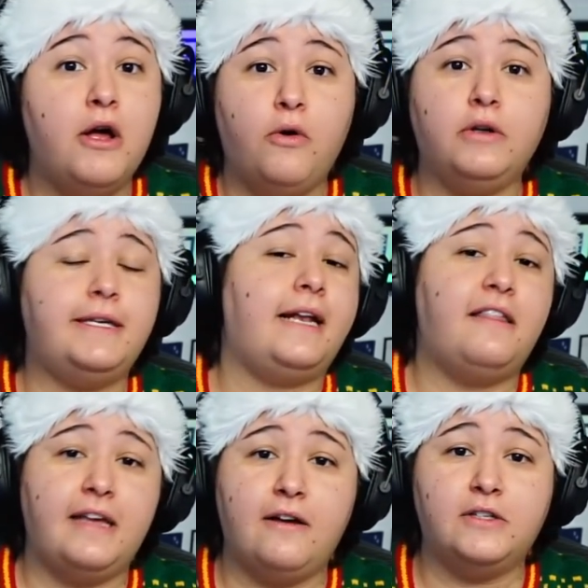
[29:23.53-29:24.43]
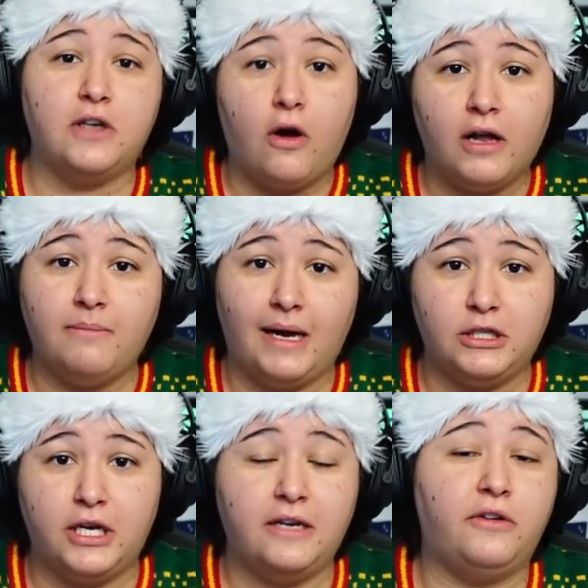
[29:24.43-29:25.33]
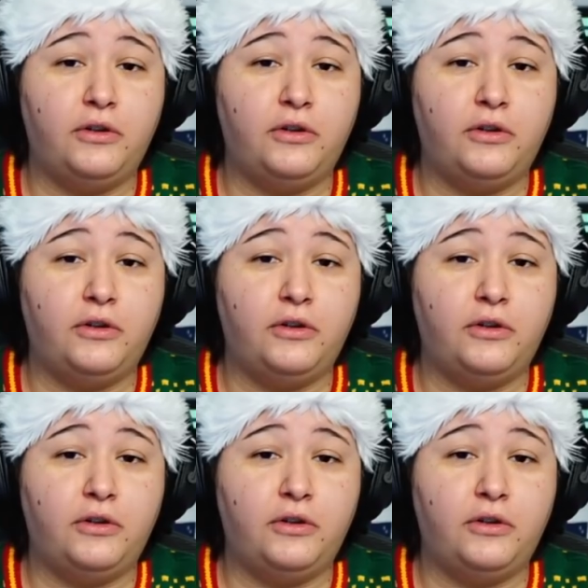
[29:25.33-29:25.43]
or to anything else on my channel,